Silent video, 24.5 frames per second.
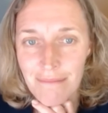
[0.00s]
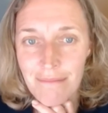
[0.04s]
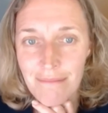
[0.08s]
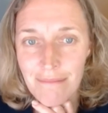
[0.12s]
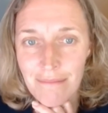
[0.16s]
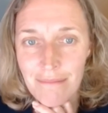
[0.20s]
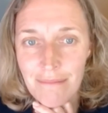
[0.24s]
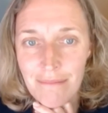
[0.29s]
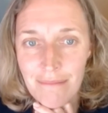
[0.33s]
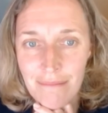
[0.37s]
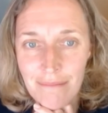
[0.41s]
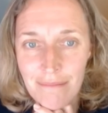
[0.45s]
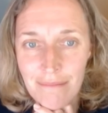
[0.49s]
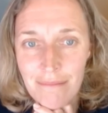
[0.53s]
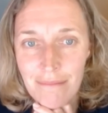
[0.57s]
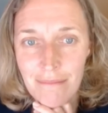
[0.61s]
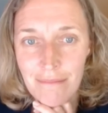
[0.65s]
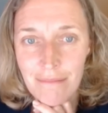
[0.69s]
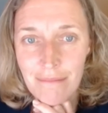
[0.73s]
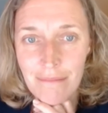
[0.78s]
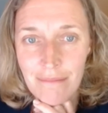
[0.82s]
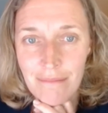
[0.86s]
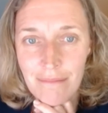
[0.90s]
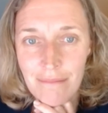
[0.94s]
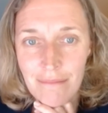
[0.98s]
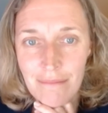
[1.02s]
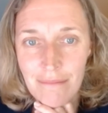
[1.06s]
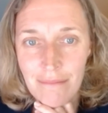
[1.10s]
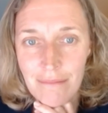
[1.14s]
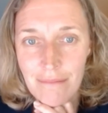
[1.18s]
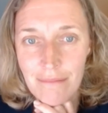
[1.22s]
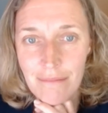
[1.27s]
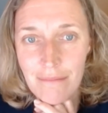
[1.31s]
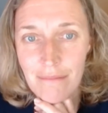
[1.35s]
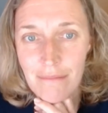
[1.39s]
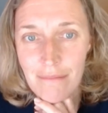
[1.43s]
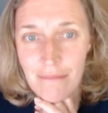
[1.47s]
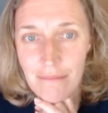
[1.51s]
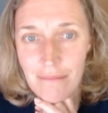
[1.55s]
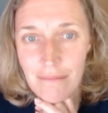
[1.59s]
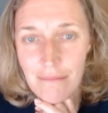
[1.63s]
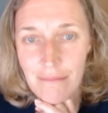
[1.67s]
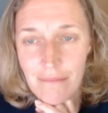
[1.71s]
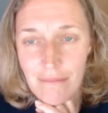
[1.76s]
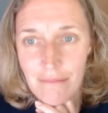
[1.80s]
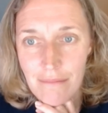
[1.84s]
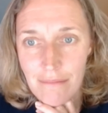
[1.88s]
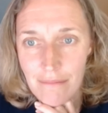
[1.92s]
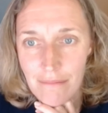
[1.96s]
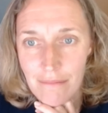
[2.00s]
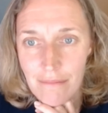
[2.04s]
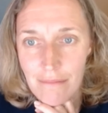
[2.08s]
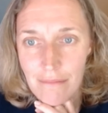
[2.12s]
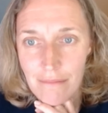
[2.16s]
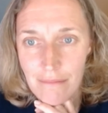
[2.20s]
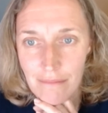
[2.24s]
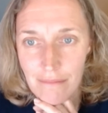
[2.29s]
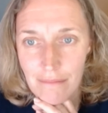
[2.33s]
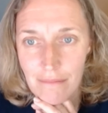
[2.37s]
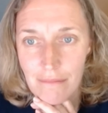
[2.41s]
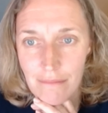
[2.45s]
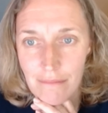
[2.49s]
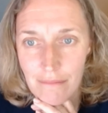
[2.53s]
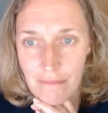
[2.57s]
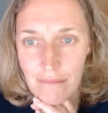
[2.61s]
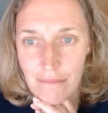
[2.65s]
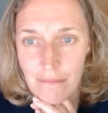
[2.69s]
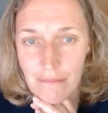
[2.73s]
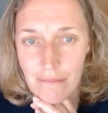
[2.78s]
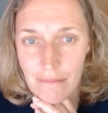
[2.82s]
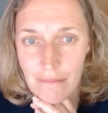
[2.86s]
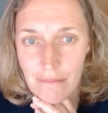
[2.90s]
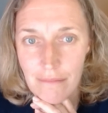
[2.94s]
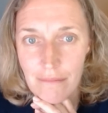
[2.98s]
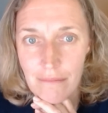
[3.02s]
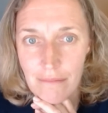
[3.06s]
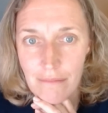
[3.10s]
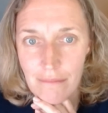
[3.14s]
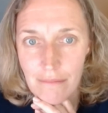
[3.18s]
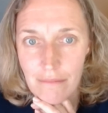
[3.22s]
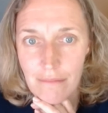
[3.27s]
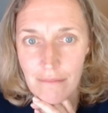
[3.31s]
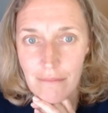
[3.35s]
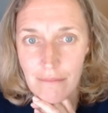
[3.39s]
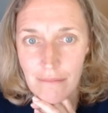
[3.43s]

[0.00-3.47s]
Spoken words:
too many kids that increase school costs, higher crime, etc.